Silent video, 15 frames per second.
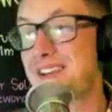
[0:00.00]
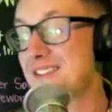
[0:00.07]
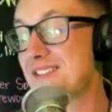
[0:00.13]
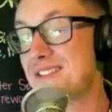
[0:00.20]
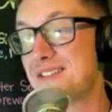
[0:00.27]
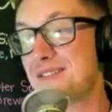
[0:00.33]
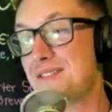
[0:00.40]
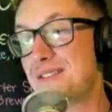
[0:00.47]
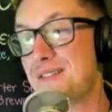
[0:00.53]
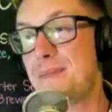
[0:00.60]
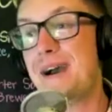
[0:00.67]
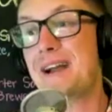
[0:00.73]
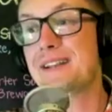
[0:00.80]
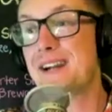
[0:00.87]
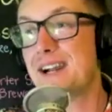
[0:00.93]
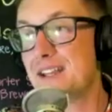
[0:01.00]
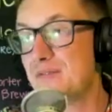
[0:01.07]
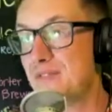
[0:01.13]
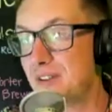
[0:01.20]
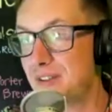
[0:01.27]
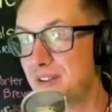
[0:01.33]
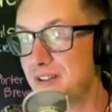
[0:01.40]
is the bad guy, the
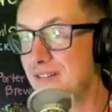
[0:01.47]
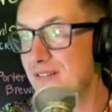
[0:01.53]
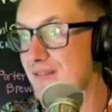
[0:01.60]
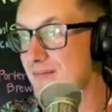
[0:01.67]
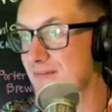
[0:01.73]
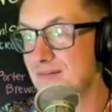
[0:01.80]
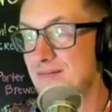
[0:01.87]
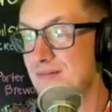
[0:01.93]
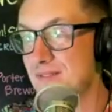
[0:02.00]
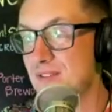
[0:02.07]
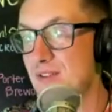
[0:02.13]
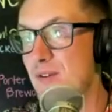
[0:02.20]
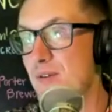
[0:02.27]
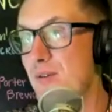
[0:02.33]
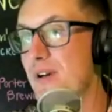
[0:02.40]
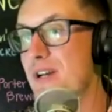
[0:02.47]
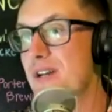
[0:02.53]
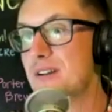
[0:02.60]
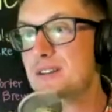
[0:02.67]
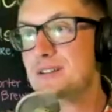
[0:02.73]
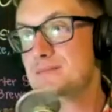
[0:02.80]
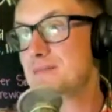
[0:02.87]
villain. So
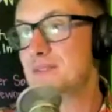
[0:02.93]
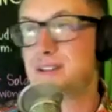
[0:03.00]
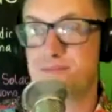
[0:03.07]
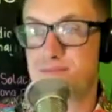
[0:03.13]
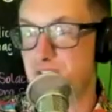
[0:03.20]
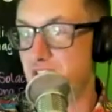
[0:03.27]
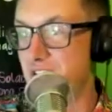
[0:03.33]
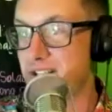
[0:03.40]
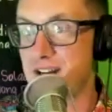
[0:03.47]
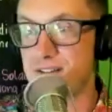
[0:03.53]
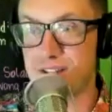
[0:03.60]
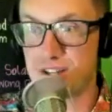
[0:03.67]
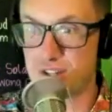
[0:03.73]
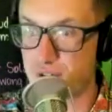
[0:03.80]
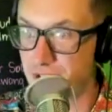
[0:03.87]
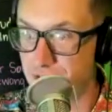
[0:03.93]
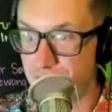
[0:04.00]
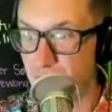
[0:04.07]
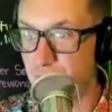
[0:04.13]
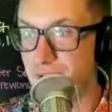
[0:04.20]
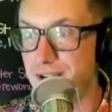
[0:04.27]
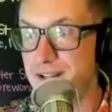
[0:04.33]
check out that trailer if
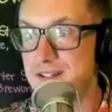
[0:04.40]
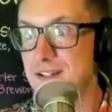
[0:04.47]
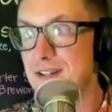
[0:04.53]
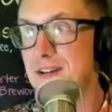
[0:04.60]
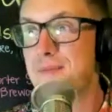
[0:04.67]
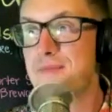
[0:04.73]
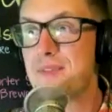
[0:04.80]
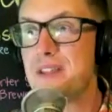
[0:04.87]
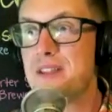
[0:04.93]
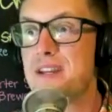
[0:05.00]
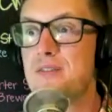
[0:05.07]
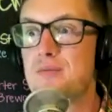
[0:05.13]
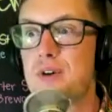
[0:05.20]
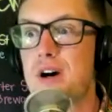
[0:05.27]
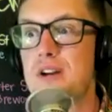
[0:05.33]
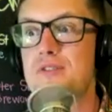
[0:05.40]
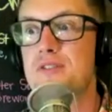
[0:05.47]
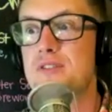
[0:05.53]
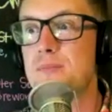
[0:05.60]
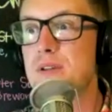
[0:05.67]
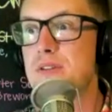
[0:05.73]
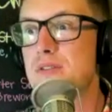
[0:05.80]
you want. The Rogers
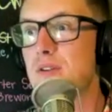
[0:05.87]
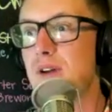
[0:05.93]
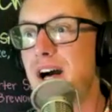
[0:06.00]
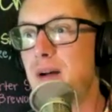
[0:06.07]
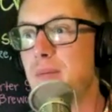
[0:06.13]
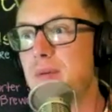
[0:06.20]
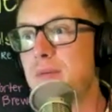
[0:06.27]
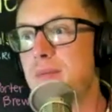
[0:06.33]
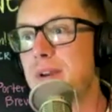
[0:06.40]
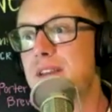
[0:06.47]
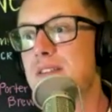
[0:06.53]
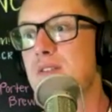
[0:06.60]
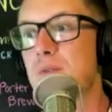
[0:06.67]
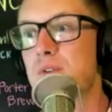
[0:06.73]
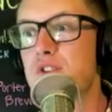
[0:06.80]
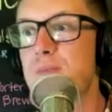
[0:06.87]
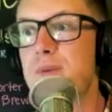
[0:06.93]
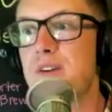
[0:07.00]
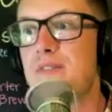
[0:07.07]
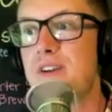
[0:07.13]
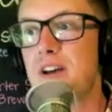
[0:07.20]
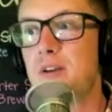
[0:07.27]
and Musical album is going to be
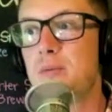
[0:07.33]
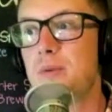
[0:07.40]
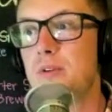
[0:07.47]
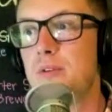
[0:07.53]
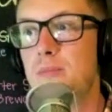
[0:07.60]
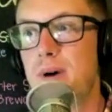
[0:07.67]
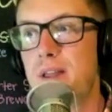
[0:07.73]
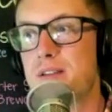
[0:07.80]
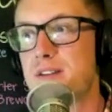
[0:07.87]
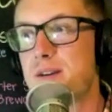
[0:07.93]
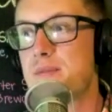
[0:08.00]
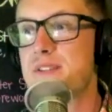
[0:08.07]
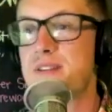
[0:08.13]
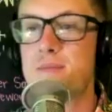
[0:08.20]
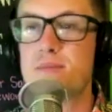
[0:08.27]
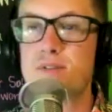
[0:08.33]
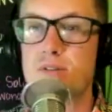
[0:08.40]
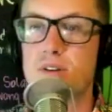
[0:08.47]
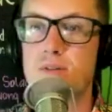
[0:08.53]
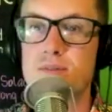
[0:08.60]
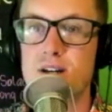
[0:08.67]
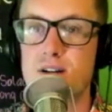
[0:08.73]
available by the time this episode
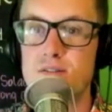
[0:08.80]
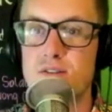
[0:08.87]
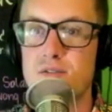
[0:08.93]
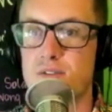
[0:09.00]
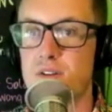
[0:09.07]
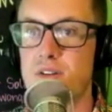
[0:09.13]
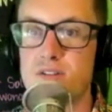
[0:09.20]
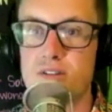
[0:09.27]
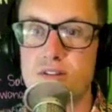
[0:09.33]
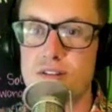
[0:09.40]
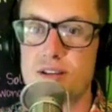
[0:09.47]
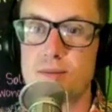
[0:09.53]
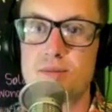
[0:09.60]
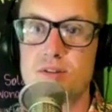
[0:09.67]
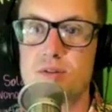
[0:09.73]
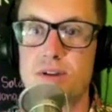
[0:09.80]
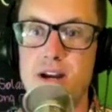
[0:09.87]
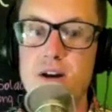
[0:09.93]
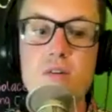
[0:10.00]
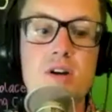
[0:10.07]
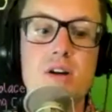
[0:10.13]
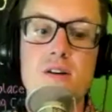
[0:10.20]
comes out. So if you're listening to this episode
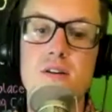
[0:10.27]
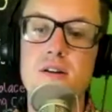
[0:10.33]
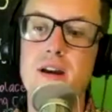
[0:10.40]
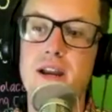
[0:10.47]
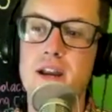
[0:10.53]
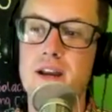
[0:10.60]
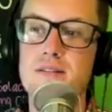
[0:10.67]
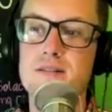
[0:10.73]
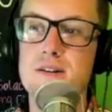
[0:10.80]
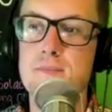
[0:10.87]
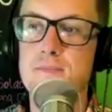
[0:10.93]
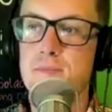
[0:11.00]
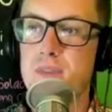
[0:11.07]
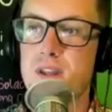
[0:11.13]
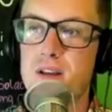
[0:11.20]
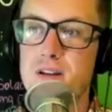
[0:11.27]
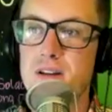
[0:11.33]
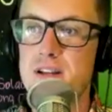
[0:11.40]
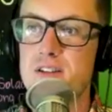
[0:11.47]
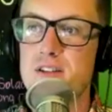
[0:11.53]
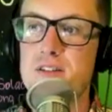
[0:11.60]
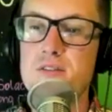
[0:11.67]
now, and
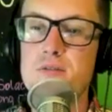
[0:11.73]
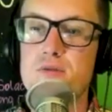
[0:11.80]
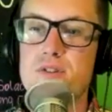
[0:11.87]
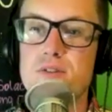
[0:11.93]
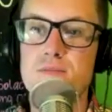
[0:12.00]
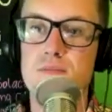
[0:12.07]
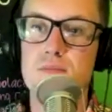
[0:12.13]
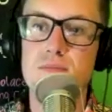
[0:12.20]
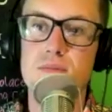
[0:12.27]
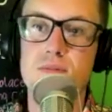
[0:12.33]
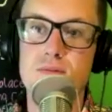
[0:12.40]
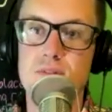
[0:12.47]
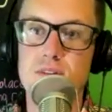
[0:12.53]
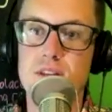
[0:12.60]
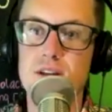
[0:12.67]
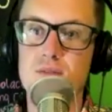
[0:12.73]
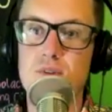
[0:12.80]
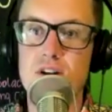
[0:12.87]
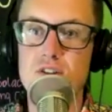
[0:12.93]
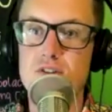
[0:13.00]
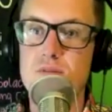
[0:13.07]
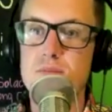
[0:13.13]
guys, good news, the
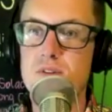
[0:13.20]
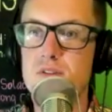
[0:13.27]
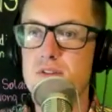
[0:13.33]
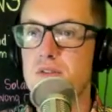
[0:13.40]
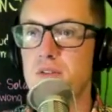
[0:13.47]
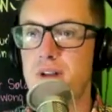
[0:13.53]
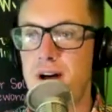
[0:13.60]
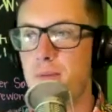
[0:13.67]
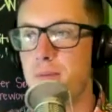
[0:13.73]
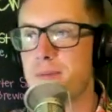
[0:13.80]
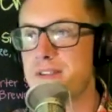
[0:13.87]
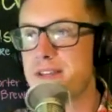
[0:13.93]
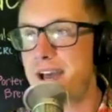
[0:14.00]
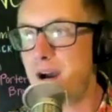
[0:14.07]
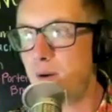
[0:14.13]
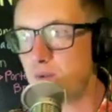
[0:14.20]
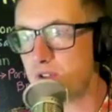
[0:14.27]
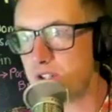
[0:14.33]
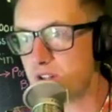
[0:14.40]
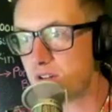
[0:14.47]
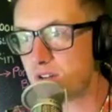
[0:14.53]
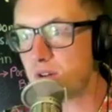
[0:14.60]
Rogers and Musical album is
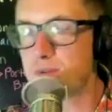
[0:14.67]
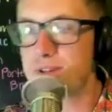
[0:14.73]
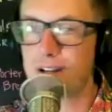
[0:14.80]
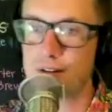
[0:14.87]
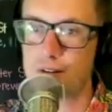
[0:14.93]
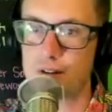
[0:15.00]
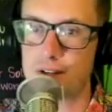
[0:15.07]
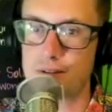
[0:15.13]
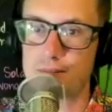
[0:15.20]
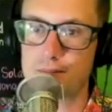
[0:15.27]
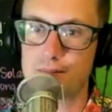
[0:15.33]
out. Go download it.